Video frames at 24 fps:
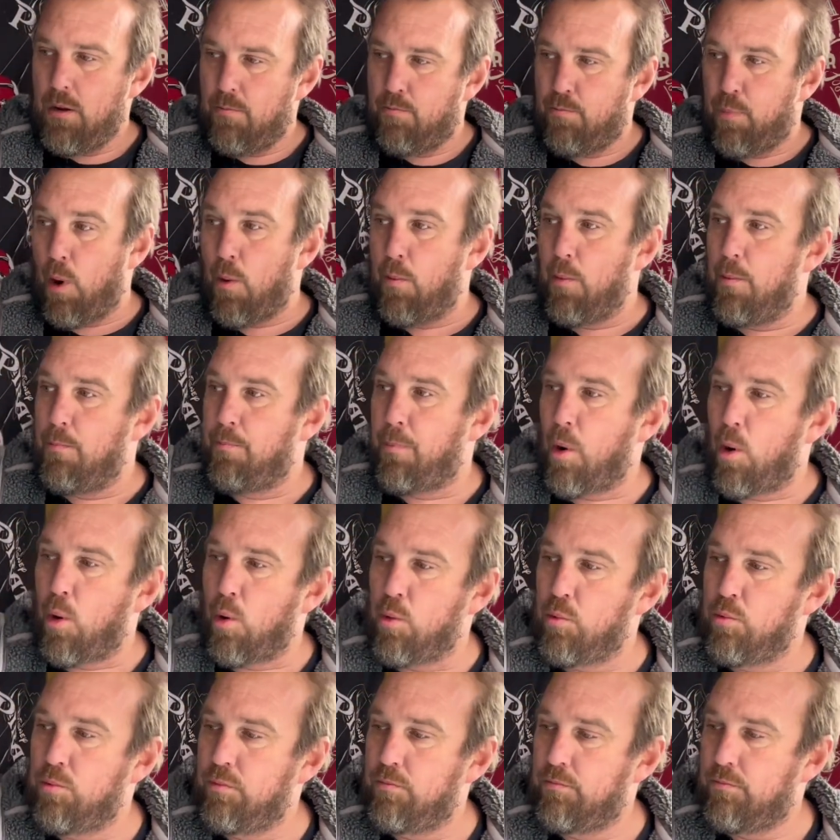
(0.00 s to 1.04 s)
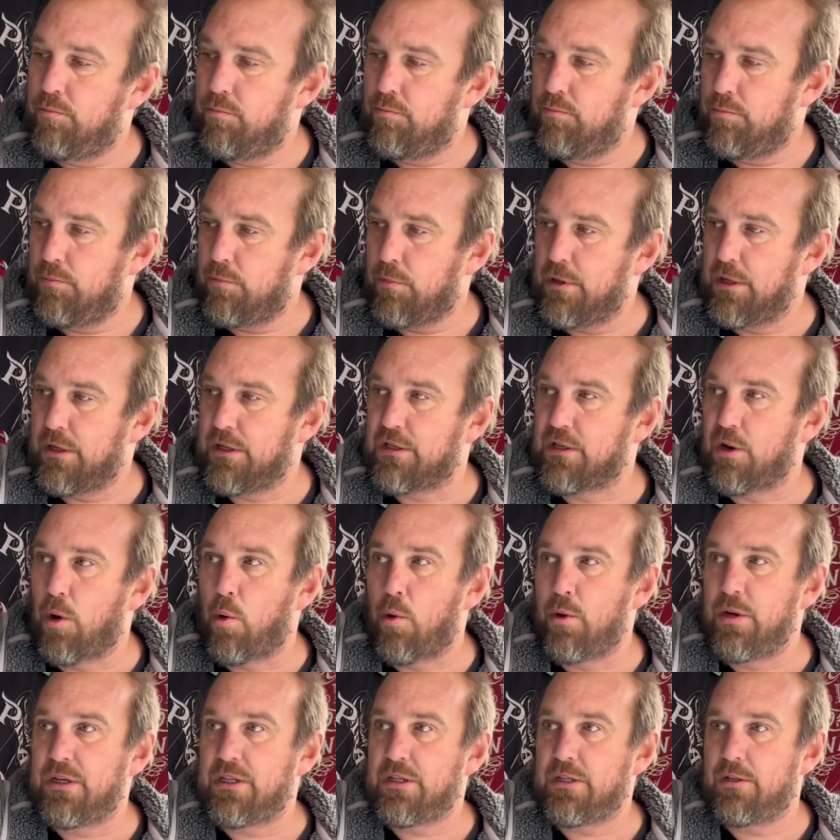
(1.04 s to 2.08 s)
bomber bottle with the
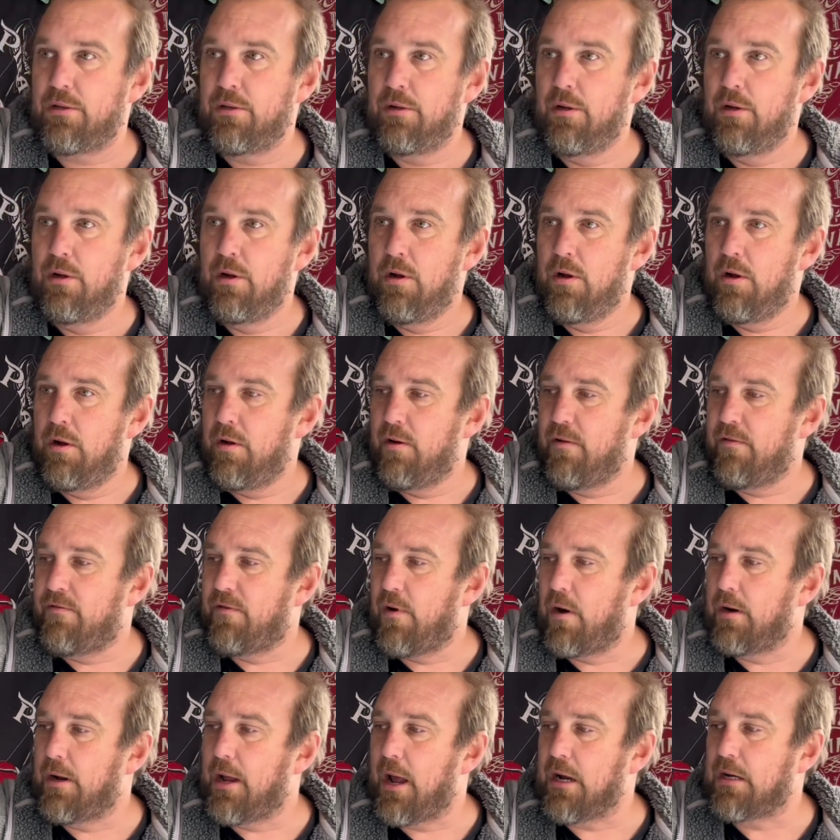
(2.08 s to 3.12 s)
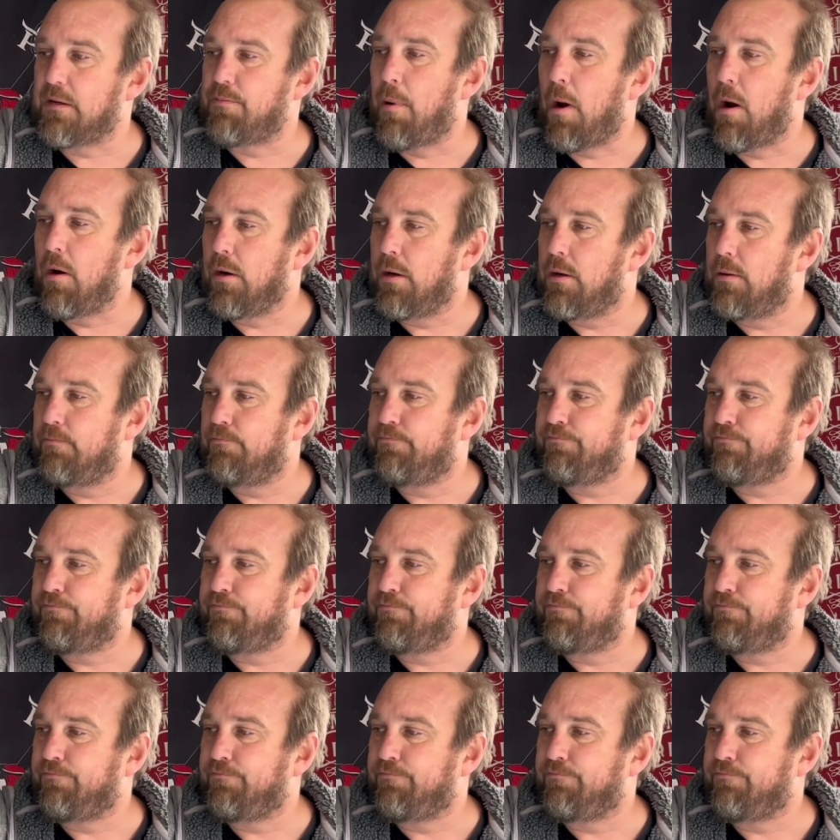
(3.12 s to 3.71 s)
size of Funk X Punk